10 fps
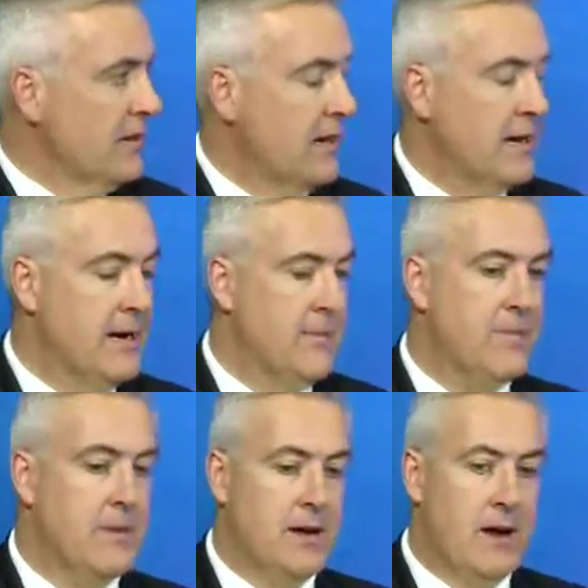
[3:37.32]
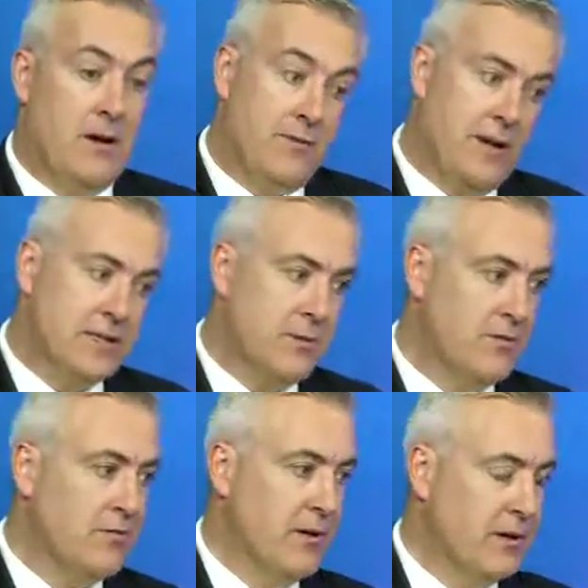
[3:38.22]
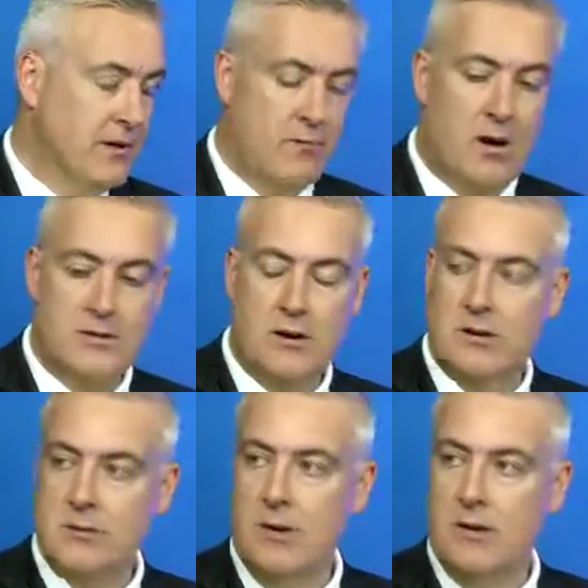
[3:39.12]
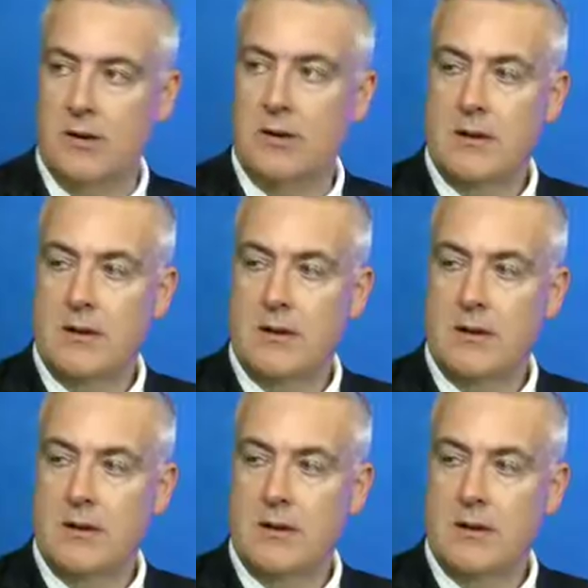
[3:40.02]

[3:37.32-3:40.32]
and hopefully that's been reflected in the road toll as well.